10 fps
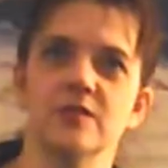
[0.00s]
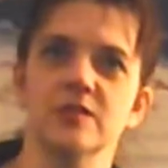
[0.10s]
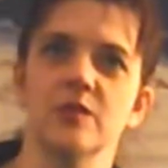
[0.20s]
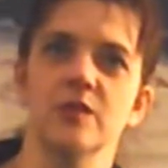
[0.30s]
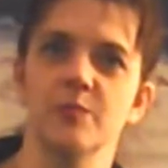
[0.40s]

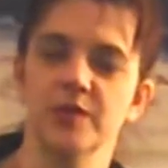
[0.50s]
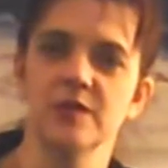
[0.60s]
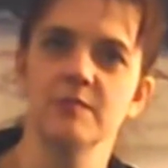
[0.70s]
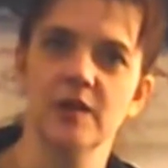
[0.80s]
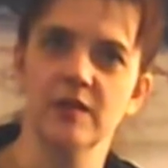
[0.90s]
so you put
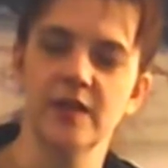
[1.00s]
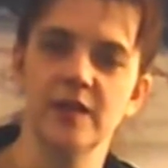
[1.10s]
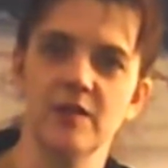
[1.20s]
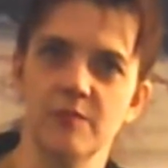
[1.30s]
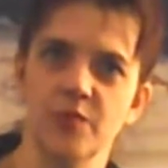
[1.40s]
the
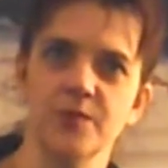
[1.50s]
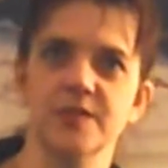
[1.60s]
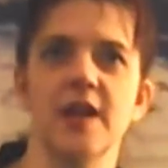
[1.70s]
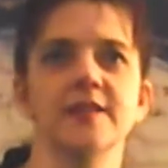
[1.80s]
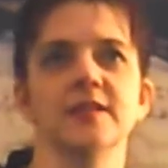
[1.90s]
marinade on both
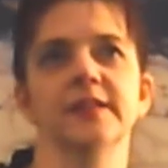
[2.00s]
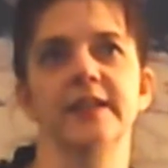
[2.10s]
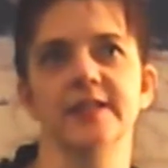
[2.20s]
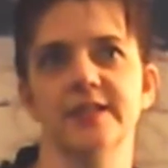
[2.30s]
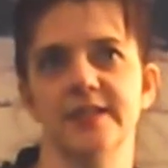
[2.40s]
sides and let
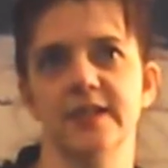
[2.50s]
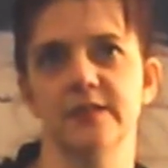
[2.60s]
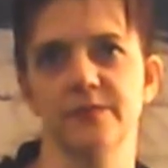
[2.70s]
it sit